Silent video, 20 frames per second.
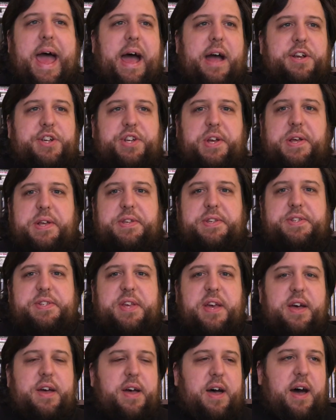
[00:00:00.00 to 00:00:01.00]
in
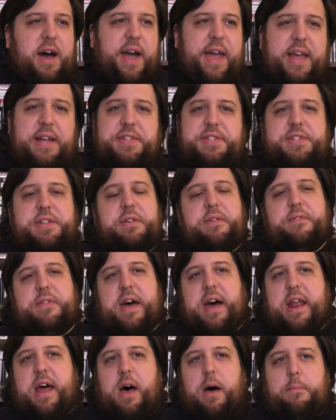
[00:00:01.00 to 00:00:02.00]
Ashes, I consider
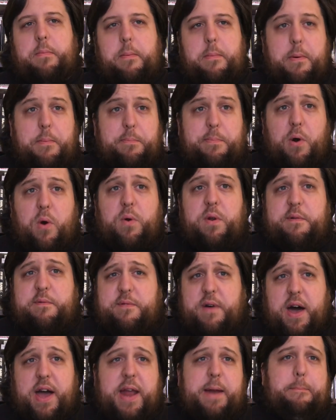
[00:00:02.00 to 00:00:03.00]
that album a
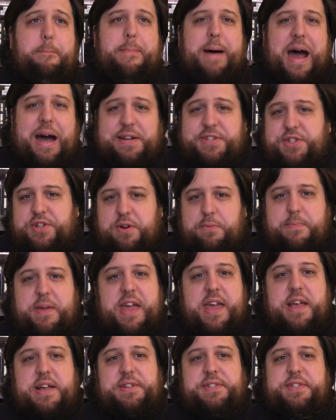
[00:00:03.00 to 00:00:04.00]
bona fide
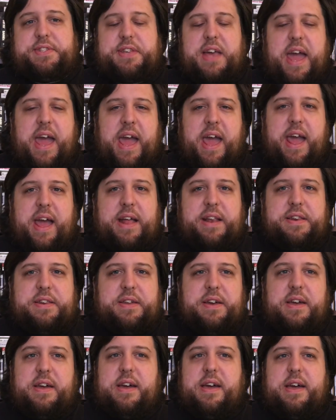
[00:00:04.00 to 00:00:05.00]
masterpiece
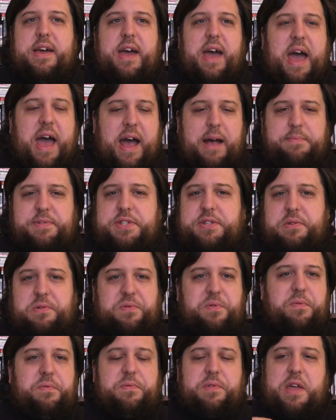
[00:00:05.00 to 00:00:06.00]
and
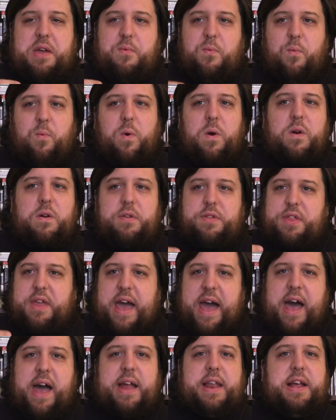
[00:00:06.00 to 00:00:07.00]
absolutely
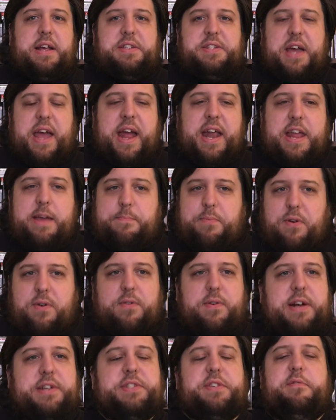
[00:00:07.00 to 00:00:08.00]
worth adding to any
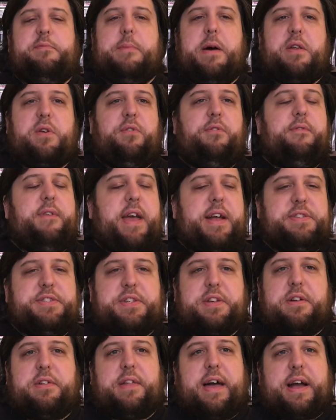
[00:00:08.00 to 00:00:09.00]
progressive metal
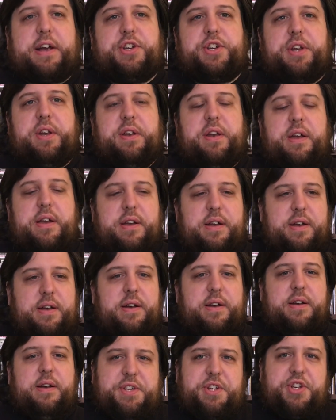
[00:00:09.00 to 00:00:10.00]
fan's collection
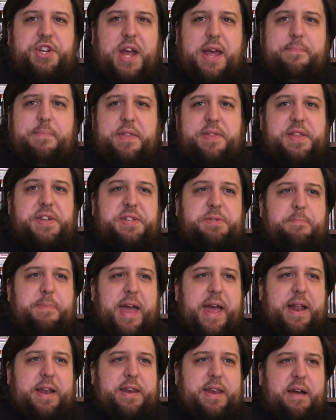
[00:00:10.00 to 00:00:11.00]
it's a shame that this
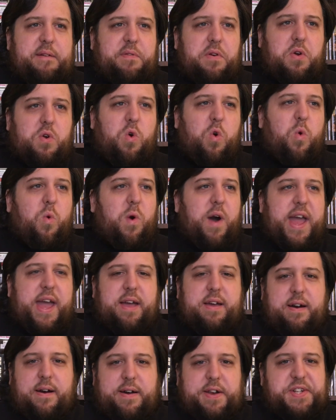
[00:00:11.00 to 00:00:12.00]
band never
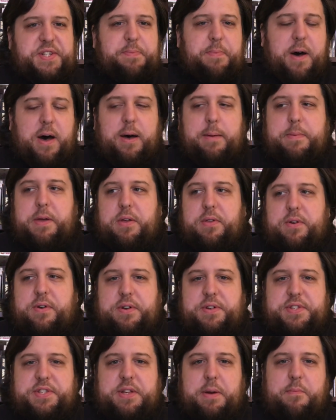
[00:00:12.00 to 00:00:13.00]
quite got as
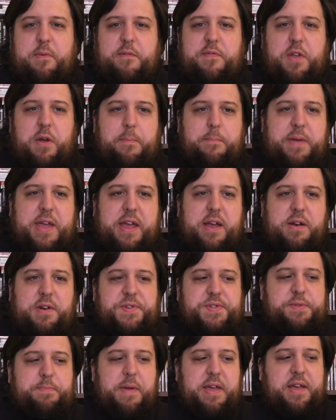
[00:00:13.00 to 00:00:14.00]
popular as some of their
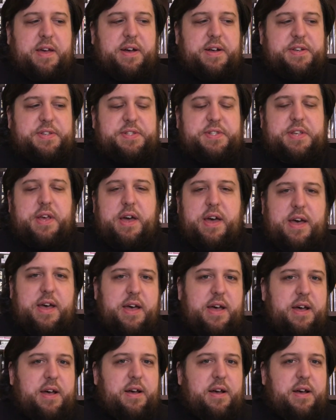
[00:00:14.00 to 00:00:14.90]
peers because